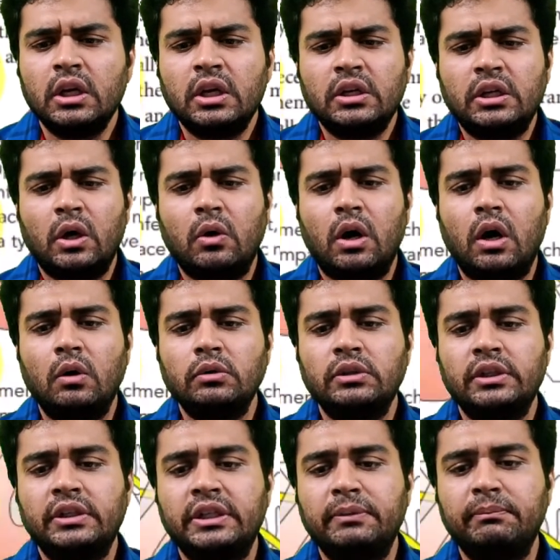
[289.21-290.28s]
Now how the
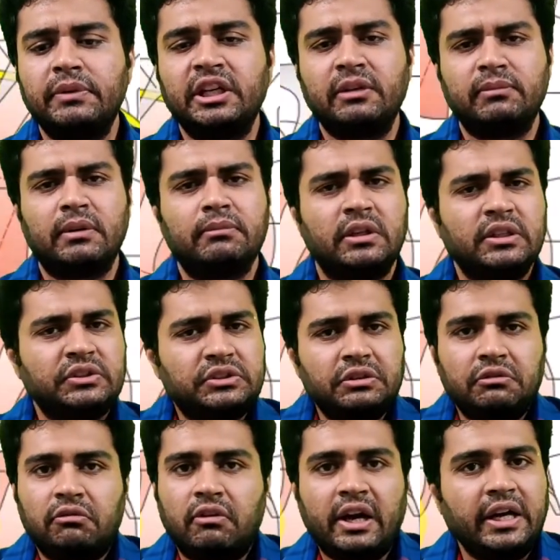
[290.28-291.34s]
tympanic membrane is
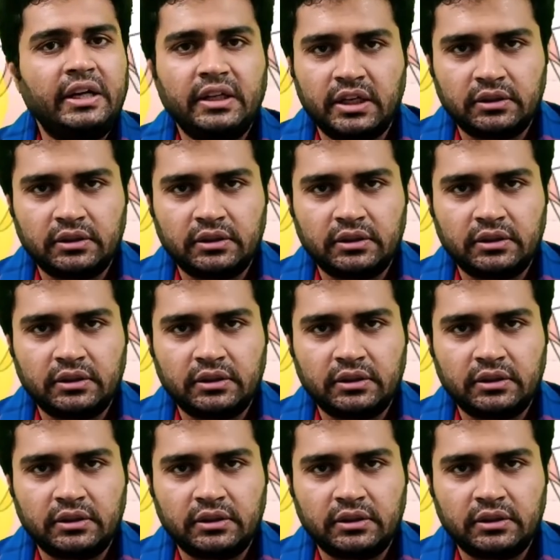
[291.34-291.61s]
divided?